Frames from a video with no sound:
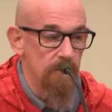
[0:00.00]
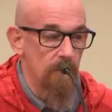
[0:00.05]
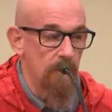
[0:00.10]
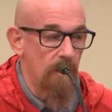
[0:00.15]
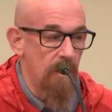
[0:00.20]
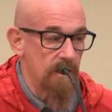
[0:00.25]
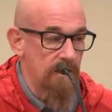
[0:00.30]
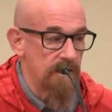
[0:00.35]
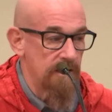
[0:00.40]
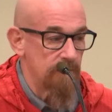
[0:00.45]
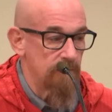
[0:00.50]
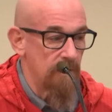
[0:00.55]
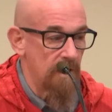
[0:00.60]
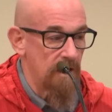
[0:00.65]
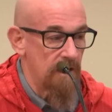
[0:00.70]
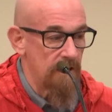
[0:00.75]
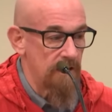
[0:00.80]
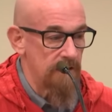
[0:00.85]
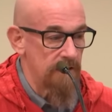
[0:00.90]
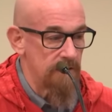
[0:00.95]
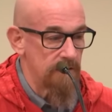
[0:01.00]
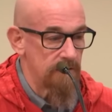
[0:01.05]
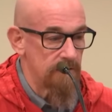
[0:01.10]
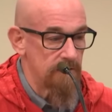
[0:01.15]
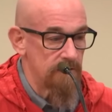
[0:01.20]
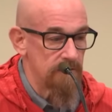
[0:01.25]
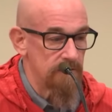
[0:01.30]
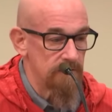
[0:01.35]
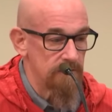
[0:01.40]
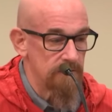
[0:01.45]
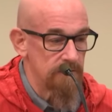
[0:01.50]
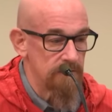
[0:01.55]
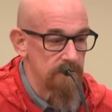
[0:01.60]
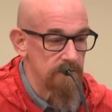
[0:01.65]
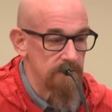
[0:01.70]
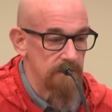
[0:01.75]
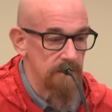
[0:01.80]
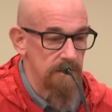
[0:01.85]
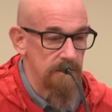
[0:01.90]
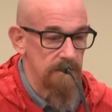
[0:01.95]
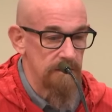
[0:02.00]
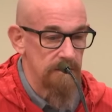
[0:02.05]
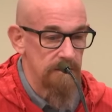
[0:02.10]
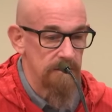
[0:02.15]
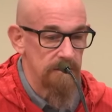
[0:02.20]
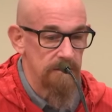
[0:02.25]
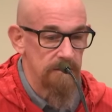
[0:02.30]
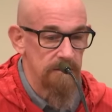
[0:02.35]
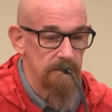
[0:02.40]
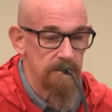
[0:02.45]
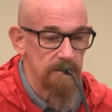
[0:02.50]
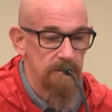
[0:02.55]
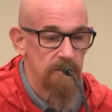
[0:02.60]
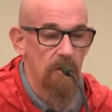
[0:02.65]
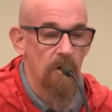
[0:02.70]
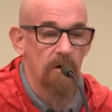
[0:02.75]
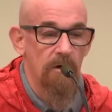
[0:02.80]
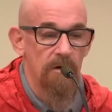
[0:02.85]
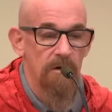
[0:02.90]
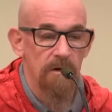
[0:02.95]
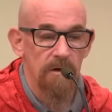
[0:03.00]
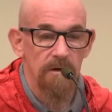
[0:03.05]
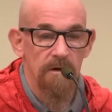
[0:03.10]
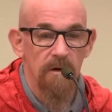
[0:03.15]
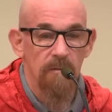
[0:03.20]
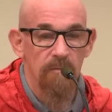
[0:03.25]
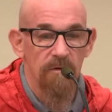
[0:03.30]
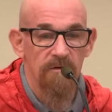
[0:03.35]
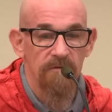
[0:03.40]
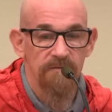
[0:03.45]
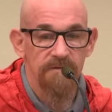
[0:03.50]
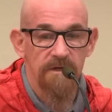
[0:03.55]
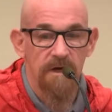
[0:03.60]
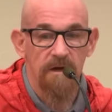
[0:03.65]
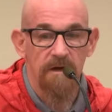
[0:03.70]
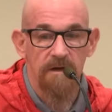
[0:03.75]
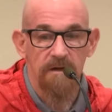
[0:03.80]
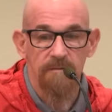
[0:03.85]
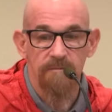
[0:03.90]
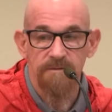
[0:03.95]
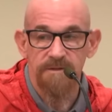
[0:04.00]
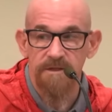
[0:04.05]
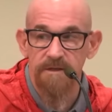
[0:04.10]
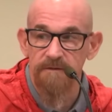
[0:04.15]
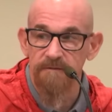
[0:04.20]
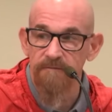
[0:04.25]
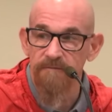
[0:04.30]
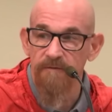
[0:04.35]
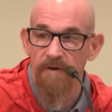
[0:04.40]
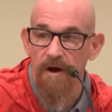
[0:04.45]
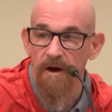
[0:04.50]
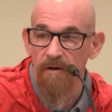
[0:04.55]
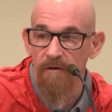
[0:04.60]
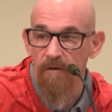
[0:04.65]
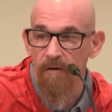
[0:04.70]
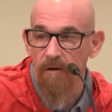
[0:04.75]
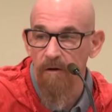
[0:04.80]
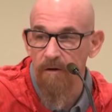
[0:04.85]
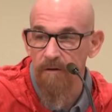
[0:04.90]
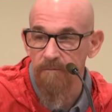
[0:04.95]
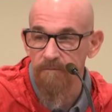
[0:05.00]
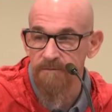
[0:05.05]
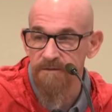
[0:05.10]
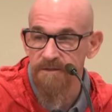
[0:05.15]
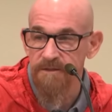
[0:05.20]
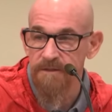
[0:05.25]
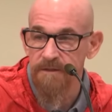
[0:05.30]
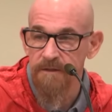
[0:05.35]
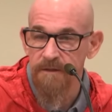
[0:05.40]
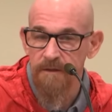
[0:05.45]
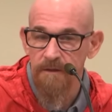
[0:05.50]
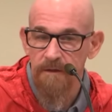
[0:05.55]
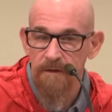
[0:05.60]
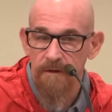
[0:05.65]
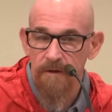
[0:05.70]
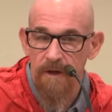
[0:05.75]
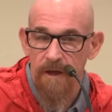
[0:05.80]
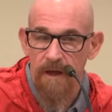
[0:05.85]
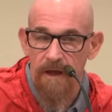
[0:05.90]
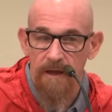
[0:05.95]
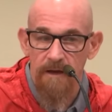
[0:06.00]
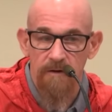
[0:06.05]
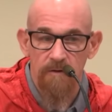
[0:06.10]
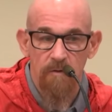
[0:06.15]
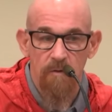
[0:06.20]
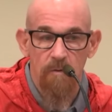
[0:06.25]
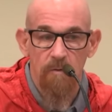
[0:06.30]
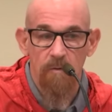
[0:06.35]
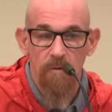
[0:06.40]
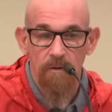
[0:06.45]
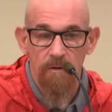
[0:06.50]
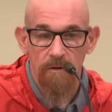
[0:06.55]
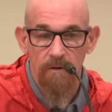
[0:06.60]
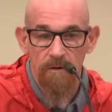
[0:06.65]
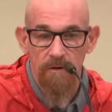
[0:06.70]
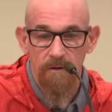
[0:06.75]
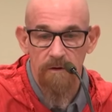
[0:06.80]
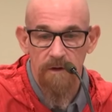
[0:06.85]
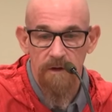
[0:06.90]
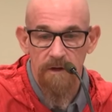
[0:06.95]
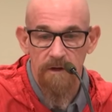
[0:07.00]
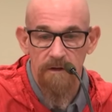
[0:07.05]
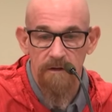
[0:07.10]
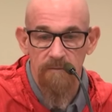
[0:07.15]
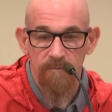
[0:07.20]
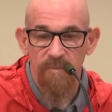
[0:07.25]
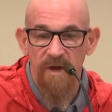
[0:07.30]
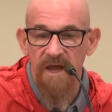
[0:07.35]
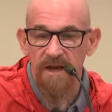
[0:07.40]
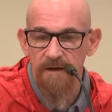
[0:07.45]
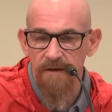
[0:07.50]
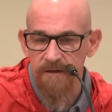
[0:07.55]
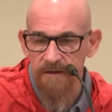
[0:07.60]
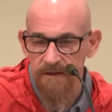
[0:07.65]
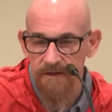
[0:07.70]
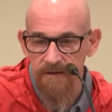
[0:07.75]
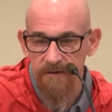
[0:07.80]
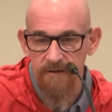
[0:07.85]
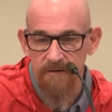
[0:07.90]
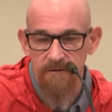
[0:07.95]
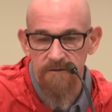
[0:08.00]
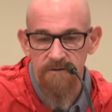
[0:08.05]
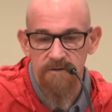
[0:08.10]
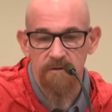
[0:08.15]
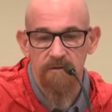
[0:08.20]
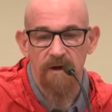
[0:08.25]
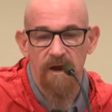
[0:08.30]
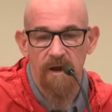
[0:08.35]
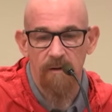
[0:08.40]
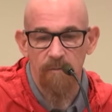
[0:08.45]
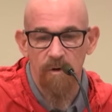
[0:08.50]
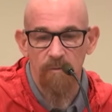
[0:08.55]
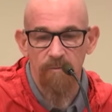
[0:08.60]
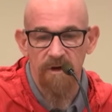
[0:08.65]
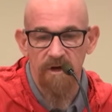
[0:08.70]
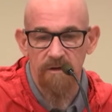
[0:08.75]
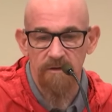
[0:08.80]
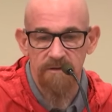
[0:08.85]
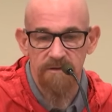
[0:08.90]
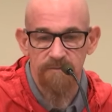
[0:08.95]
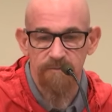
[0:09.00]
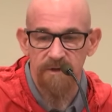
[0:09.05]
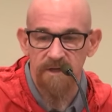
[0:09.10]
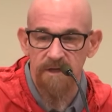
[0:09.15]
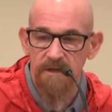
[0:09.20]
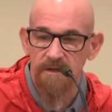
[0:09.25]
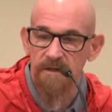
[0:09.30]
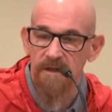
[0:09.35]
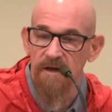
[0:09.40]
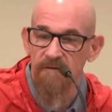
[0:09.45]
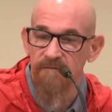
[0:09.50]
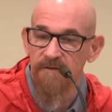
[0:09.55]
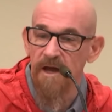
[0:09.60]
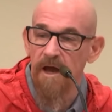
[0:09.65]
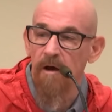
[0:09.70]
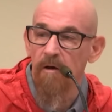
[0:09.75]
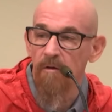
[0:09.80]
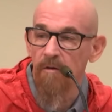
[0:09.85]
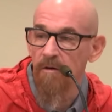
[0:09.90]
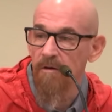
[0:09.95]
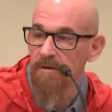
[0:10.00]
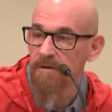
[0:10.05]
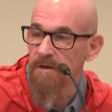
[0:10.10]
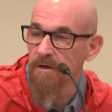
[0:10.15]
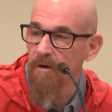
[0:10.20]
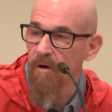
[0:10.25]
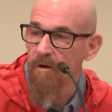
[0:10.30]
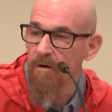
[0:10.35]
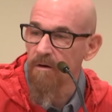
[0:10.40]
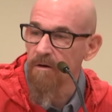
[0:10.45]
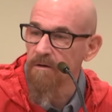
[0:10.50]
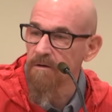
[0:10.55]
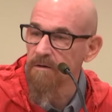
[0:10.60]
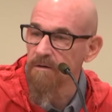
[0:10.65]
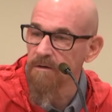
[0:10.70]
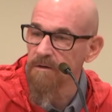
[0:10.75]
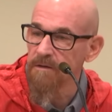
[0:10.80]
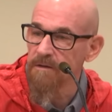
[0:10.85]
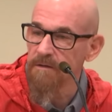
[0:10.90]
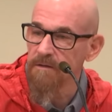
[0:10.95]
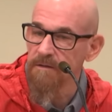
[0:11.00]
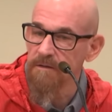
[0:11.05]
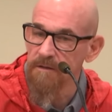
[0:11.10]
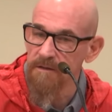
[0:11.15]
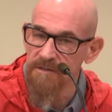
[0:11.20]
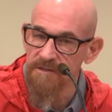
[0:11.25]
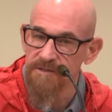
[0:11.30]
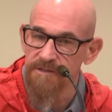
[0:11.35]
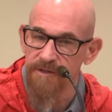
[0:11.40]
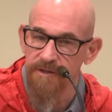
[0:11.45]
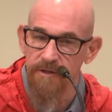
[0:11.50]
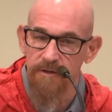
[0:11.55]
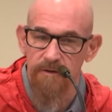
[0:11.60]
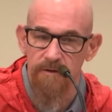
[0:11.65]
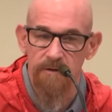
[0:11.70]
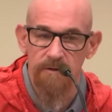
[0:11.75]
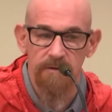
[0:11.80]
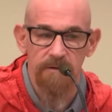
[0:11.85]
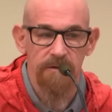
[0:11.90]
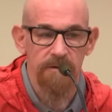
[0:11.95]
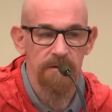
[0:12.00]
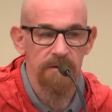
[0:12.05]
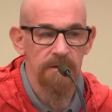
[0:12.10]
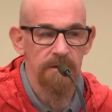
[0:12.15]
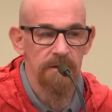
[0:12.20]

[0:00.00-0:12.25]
walking by her cart a number of times and firearms and or bandoliers or ammo belts being left out on the cart, unsecured.